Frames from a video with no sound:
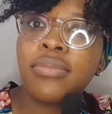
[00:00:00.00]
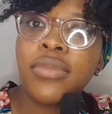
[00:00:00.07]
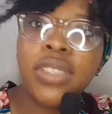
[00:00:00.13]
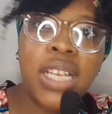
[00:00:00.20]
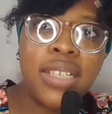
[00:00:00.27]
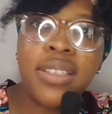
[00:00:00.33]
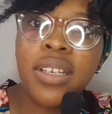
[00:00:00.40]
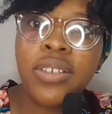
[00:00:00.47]

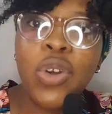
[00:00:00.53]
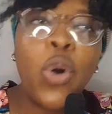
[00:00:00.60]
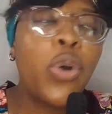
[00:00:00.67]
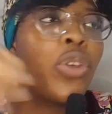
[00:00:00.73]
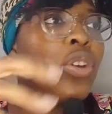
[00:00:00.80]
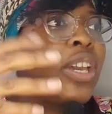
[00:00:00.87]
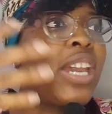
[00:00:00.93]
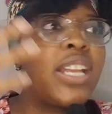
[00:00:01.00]
That's it. Or
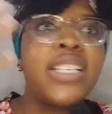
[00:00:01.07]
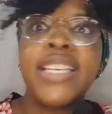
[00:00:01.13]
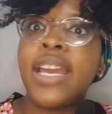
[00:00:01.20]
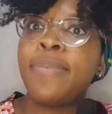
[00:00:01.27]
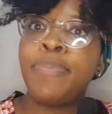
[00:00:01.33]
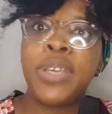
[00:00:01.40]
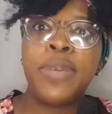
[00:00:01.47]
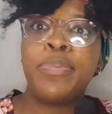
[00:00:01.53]
you get
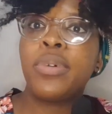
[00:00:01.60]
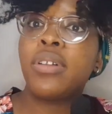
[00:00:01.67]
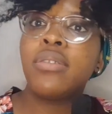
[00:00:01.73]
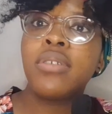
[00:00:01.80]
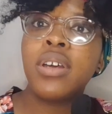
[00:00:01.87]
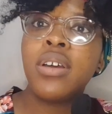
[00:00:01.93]
10 people